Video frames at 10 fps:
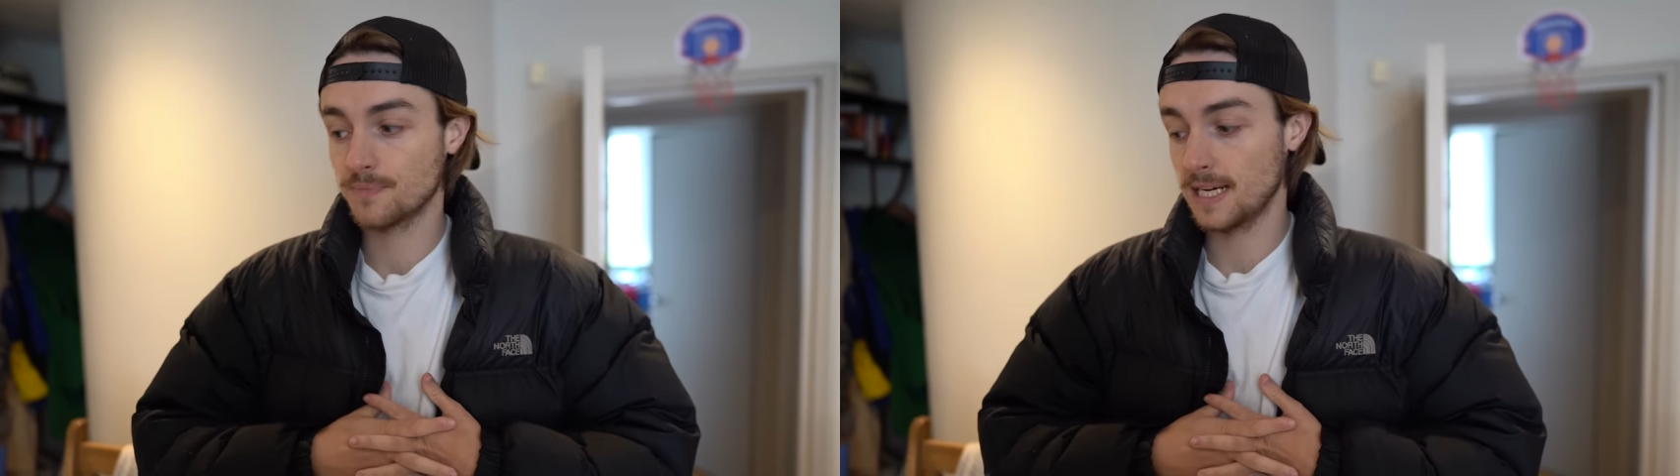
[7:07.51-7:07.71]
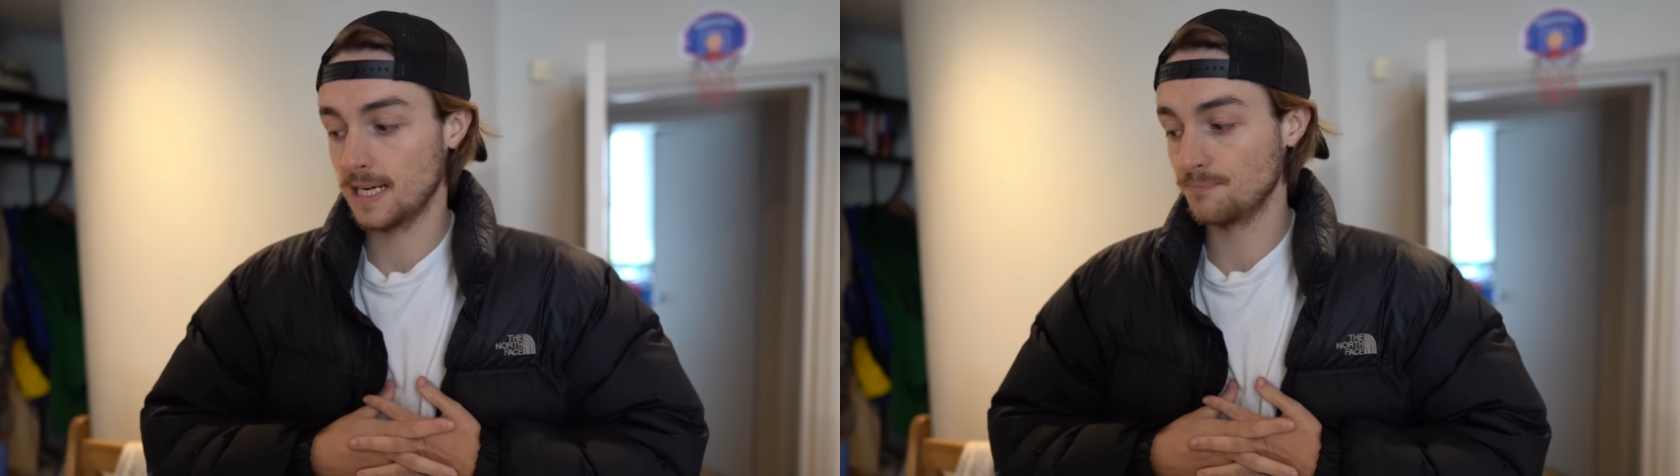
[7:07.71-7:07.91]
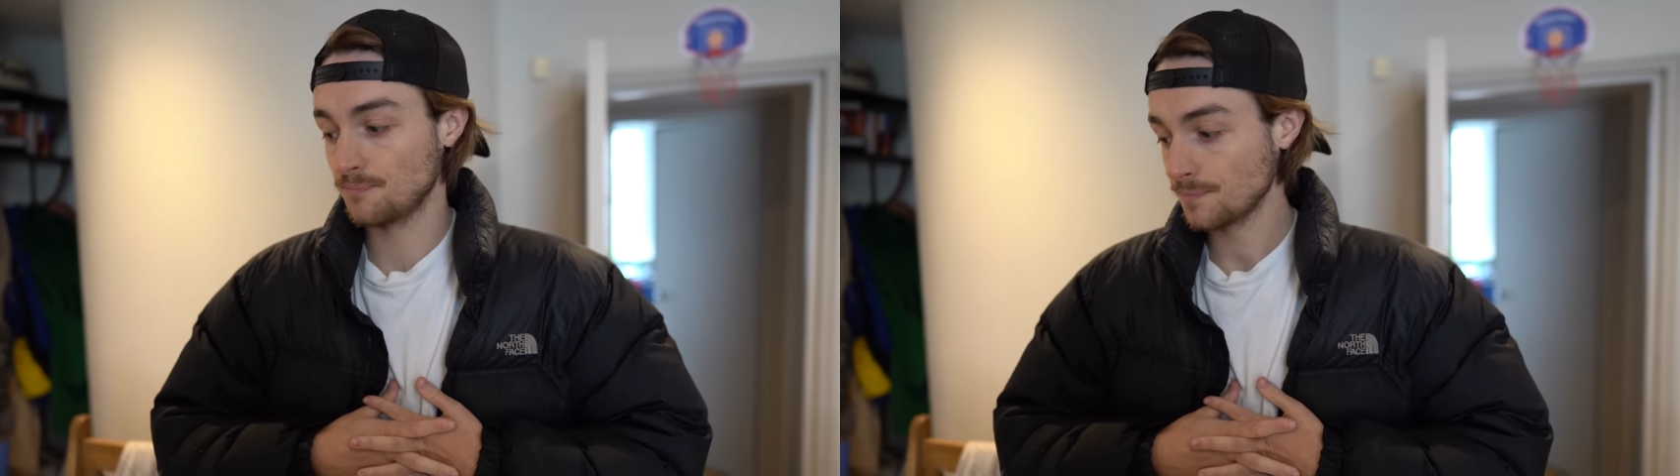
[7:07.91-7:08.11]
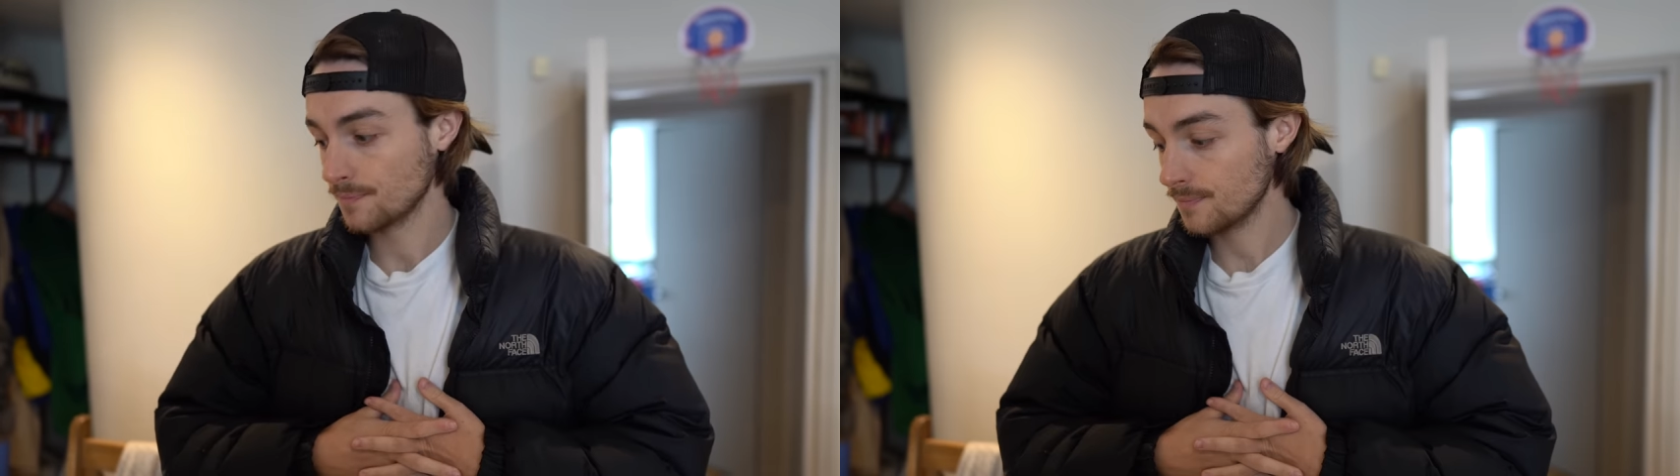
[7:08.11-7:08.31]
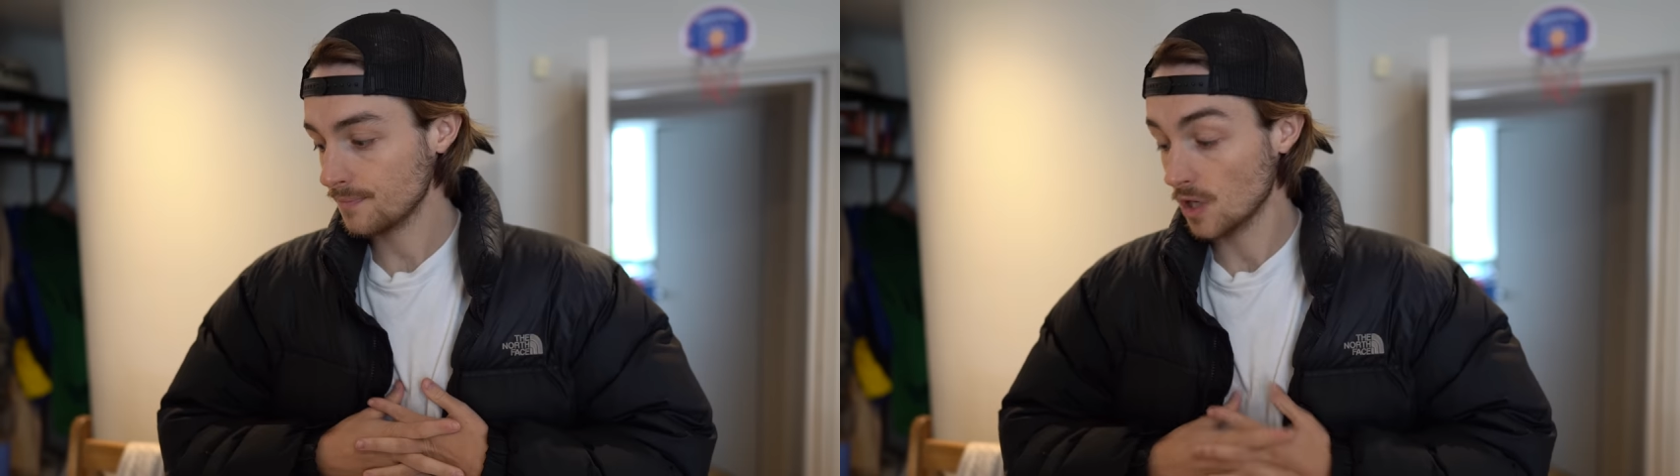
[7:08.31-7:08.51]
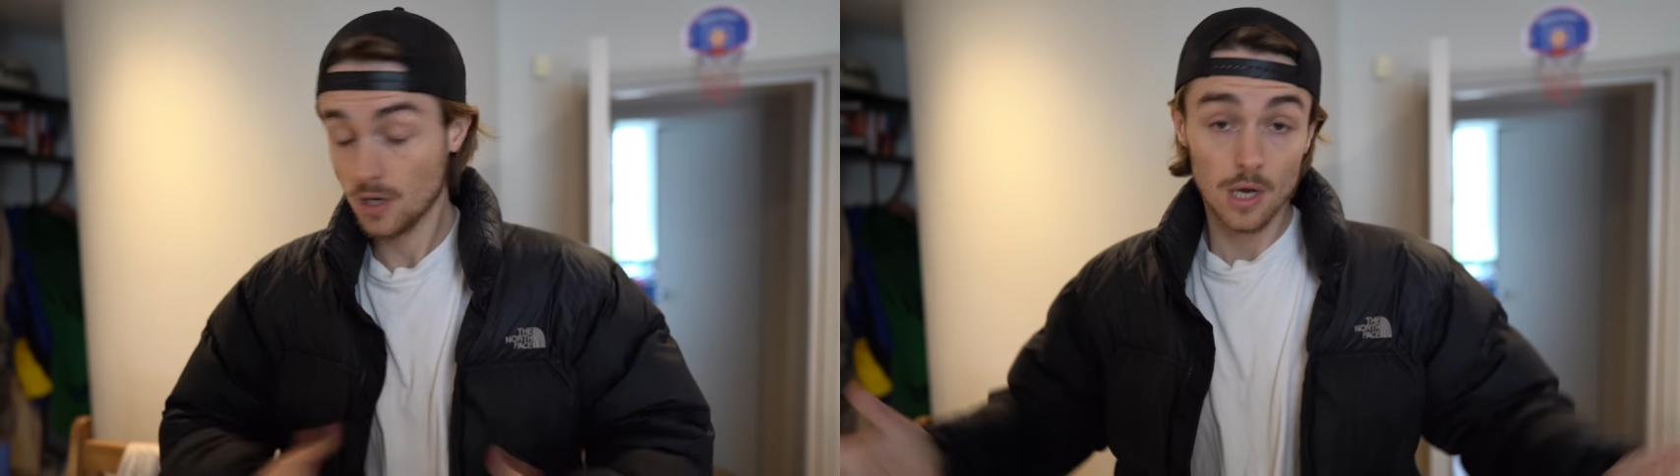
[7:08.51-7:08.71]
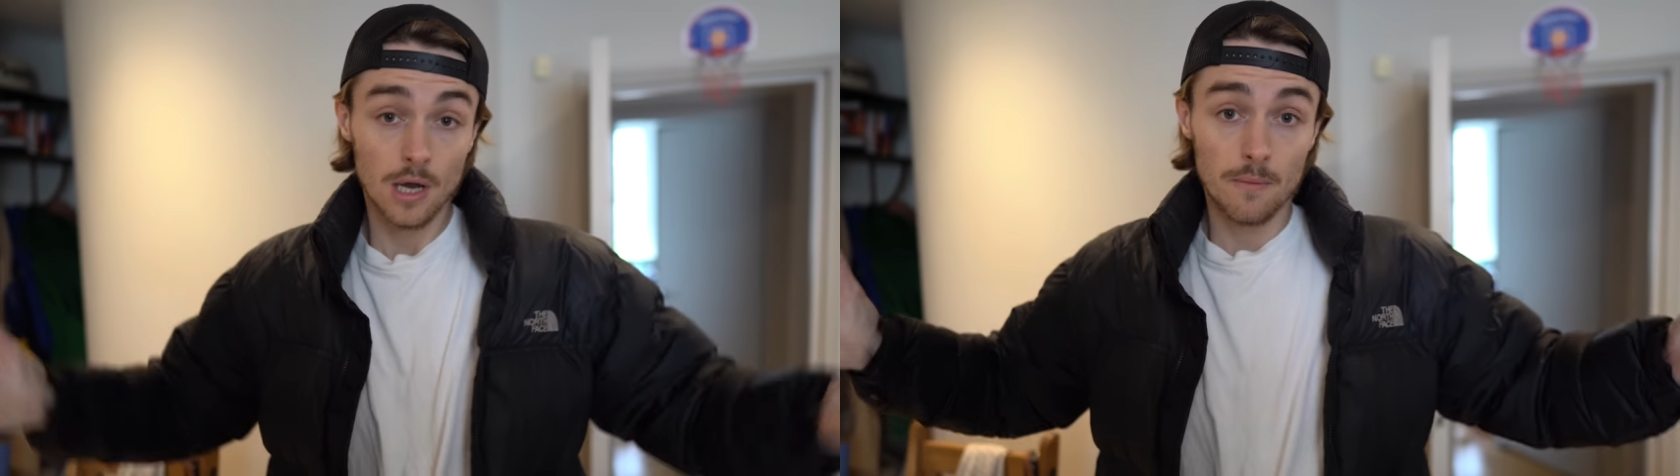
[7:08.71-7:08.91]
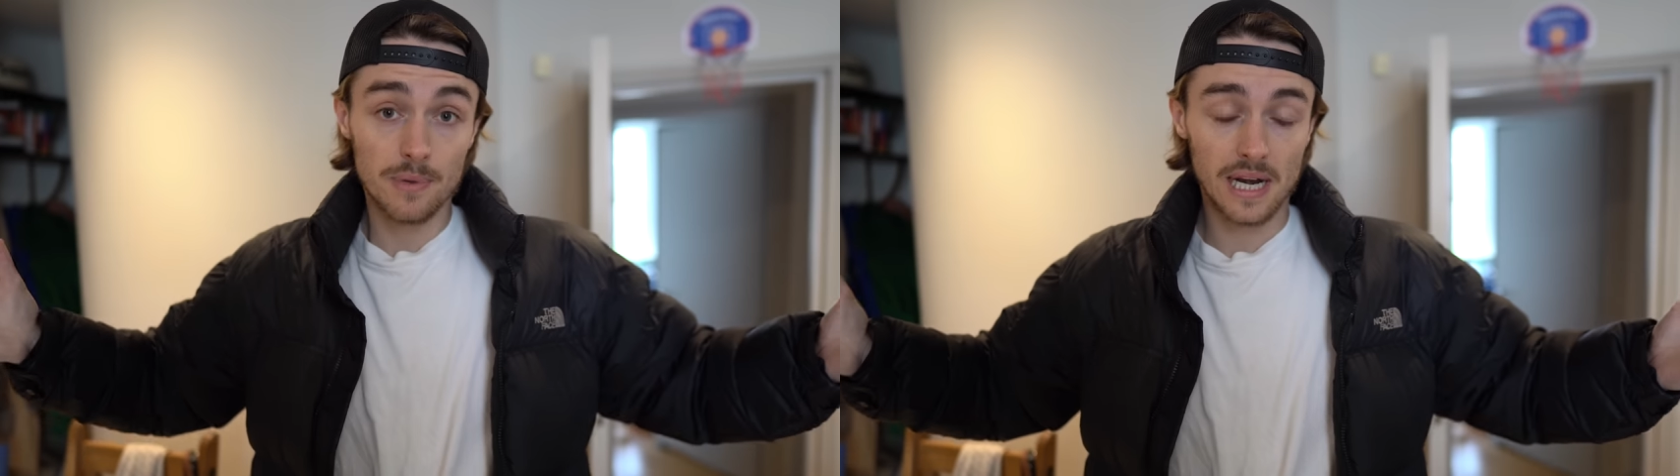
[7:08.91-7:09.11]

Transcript: But